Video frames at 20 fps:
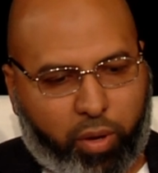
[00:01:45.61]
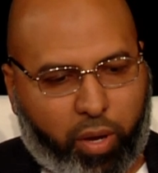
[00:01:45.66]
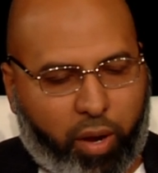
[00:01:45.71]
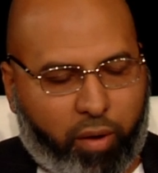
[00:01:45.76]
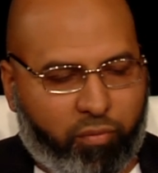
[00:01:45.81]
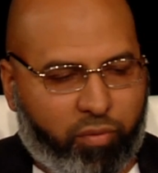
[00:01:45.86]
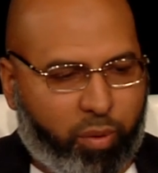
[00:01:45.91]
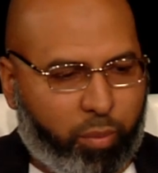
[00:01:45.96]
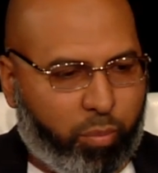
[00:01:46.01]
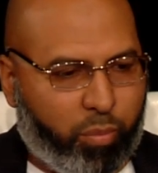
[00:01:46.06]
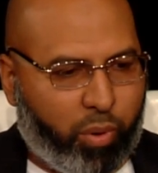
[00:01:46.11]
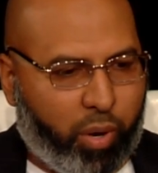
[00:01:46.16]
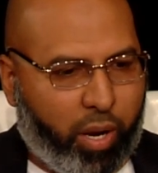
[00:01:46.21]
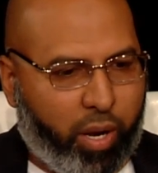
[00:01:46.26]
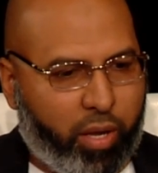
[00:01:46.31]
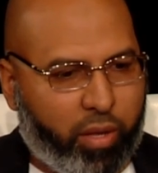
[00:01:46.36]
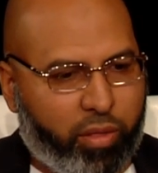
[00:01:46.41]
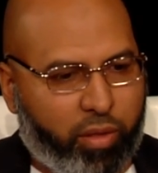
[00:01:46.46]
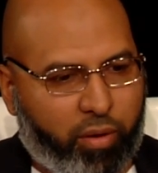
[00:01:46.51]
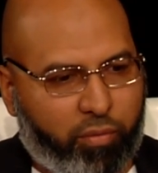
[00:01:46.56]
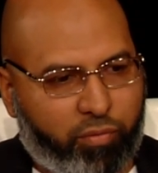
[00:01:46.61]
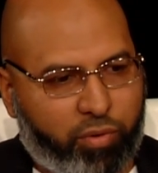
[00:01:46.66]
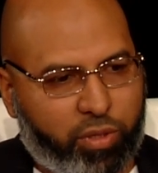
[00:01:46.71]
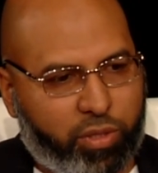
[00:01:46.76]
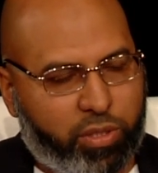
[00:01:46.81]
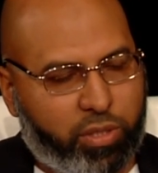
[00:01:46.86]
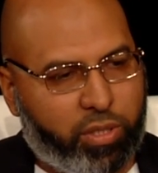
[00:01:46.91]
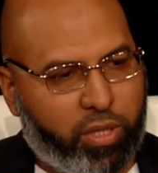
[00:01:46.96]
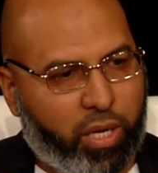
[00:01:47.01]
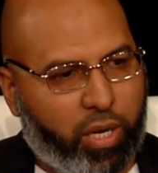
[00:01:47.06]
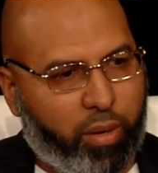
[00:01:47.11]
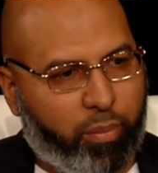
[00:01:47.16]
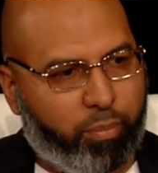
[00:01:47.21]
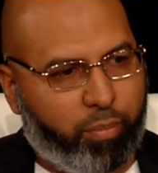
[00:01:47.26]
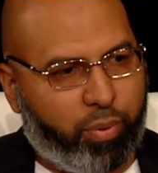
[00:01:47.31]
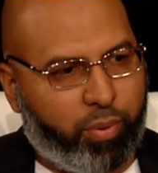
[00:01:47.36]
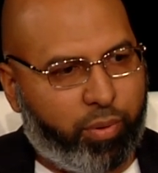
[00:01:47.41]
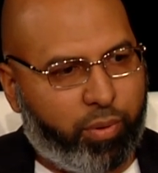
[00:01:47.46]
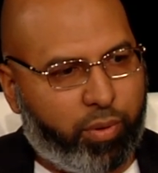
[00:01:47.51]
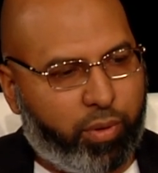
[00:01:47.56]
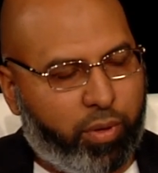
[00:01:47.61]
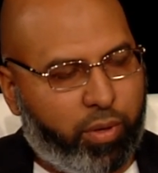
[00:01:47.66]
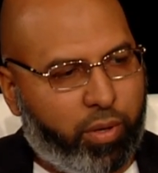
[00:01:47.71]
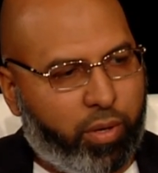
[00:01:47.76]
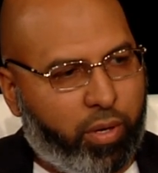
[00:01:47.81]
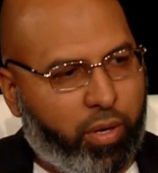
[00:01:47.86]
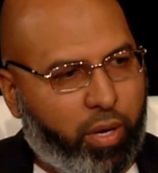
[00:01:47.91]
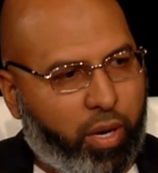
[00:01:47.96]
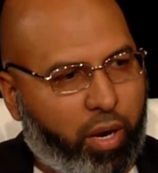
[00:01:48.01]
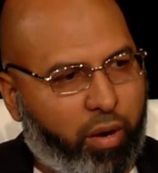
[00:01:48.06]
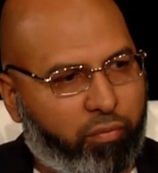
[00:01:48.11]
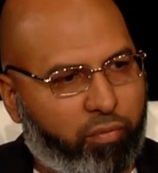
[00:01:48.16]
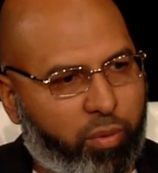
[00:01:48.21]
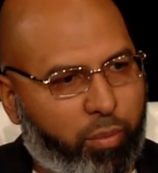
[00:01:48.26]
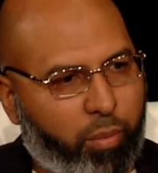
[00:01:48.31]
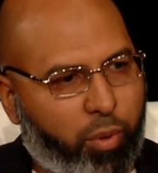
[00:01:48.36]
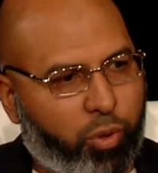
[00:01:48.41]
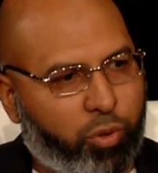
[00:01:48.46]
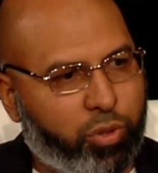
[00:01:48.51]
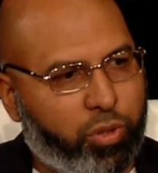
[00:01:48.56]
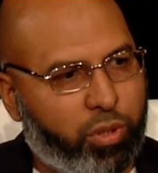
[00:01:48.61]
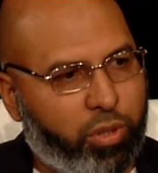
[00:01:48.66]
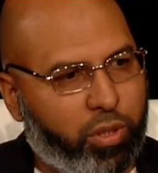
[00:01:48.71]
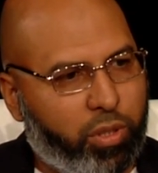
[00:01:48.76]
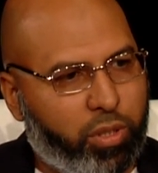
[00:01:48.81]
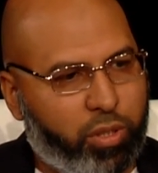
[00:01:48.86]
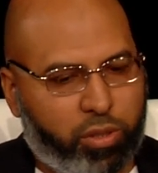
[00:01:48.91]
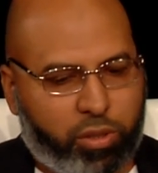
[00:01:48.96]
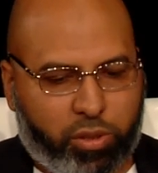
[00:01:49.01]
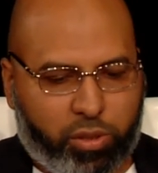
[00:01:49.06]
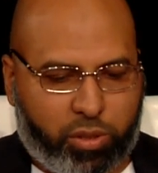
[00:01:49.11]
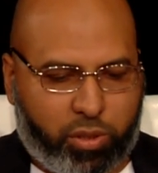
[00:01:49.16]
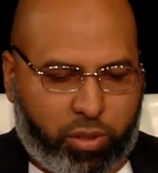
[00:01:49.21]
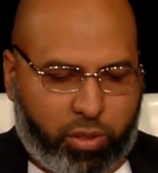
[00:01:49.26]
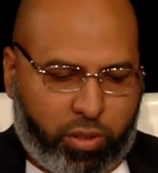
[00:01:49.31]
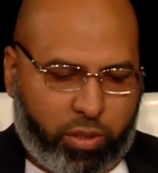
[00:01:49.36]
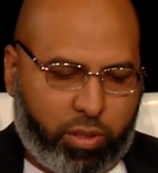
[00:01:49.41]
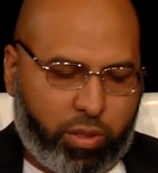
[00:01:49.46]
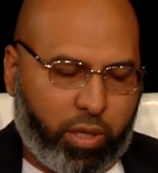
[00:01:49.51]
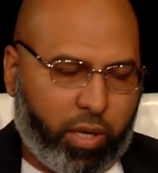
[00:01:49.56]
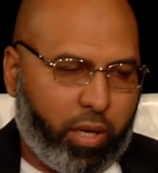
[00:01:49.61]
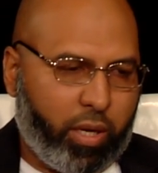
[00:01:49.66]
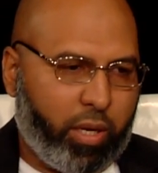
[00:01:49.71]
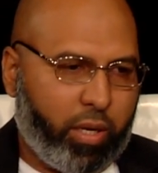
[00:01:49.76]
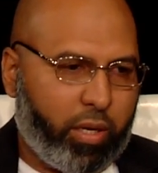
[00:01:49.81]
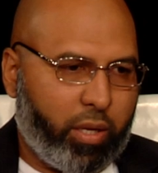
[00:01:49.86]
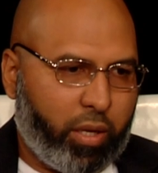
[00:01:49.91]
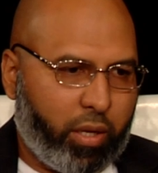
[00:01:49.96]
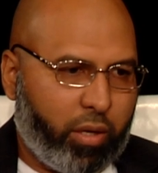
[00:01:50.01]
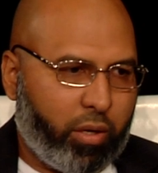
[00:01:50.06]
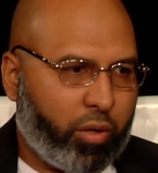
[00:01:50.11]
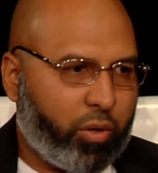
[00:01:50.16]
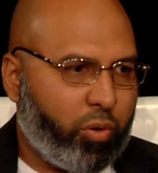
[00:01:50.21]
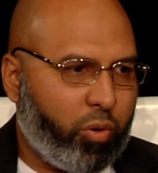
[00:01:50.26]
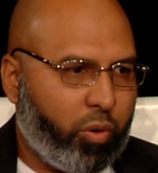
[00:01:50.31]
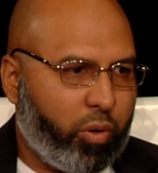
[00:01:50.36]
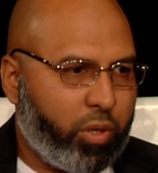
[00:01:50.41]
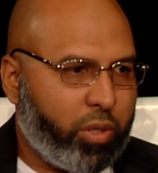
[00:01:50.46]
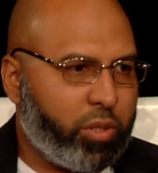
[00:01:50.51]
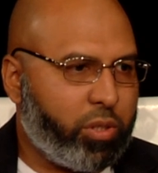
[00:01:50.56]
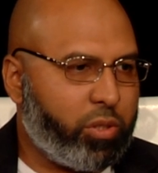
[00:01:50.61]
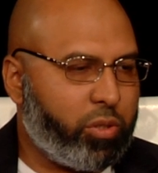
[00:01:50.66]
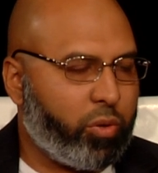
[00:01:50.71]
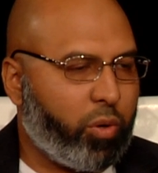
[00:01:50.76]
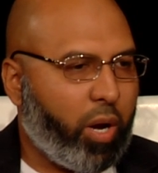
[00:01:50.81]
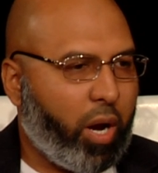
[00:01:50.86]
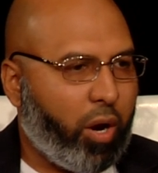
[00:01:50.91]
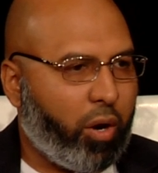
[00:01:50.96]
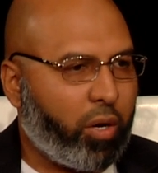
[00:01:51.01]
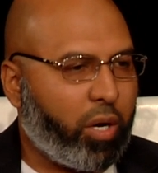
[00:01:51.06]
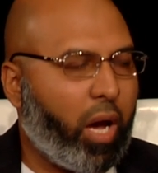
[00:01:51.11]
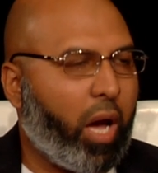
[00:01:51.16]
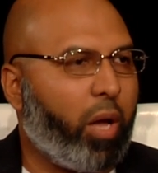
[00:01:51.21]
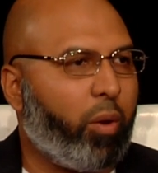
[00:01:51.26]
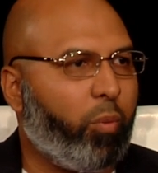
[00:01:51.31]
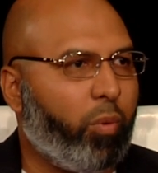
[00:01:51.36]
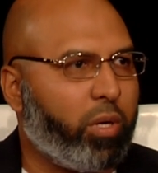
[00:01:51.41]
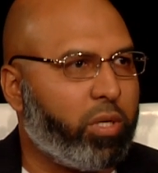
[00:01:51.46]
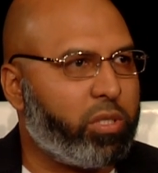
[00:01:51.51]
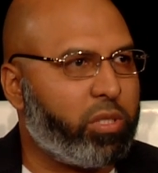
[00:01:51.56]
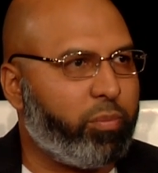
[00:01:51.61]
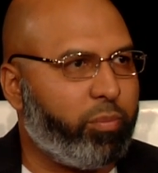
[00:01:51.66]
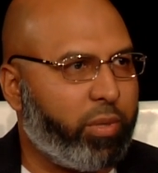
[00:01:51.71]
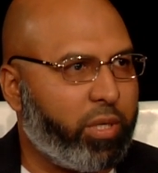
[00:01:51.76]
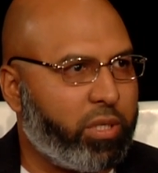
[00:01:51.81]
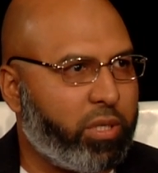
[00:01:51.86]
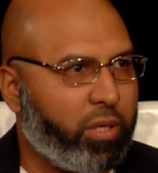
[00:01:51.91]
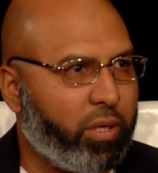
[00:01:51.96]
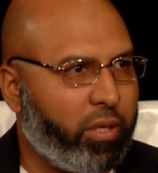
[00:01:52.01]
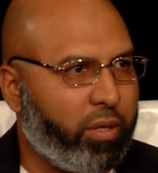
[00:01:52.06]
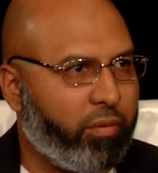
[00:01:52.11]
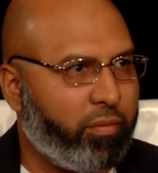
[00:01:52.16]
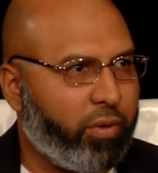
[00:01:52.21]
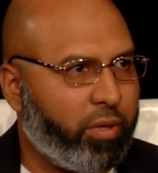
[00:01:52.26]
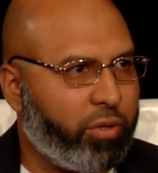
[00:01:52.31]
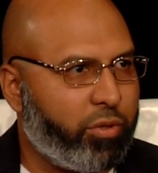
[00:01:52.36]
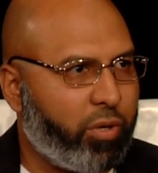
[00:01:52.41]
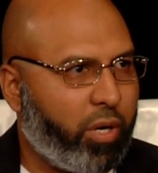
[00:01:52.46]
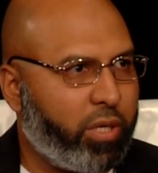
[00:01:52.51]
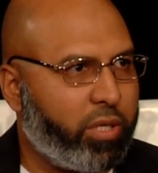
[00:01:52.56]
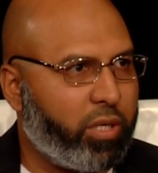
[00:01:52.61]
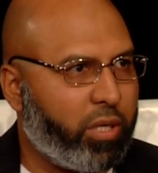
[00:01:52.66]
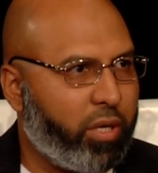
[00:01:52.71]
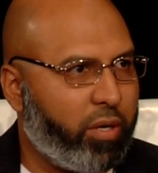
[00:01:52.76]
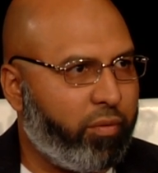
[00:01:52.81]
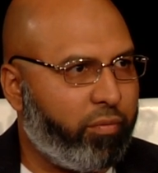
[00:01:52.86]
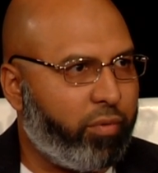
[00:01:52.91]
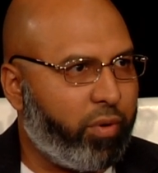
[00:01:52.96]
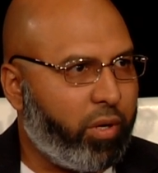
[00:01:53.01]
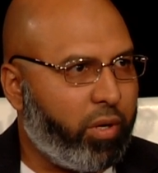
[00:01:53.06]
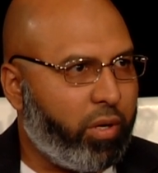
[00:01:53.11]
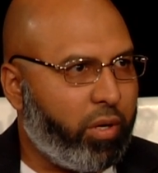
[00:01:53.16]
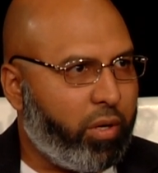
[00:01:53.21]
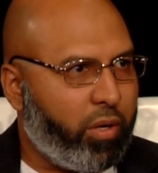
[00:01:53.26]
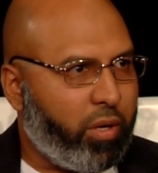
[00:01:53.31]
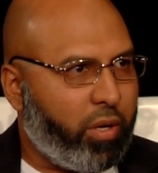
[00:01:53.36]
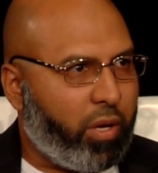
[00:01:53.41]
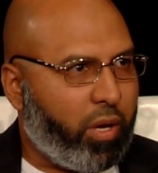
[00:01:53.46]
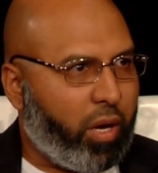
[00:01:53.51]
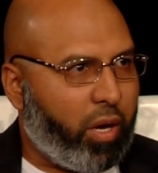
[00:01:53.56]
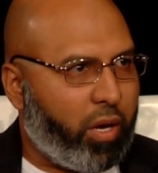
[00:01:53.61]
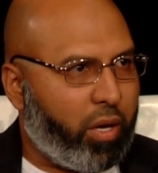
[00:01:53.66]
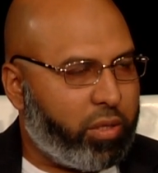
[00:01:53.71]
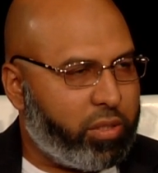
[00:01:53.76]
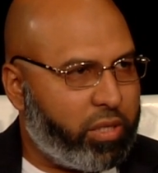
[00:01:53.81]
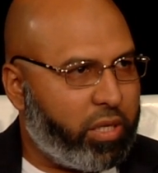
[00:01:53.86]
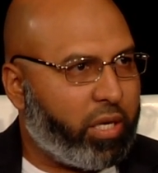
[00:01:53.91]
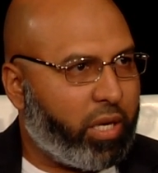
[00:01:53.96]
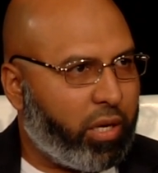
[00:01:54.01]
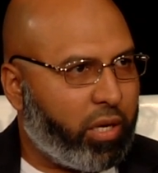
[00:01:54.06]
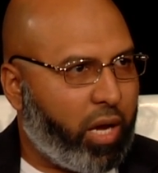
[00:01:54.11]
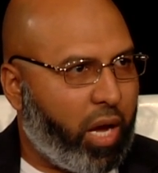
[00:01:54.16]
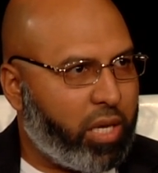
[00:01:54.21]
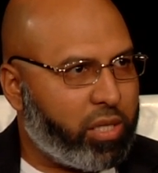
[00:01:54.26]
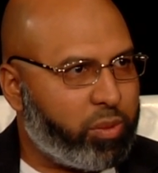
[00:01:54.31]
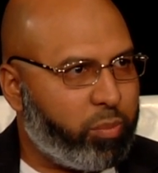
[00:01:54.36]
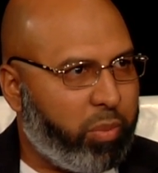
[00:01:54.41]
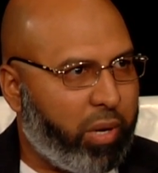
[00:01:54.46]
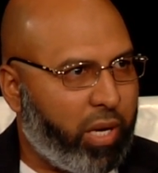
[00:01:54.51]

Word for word: every breath, every step, every motion is done in accordance to how God wants me to live, and trying to live seeking God's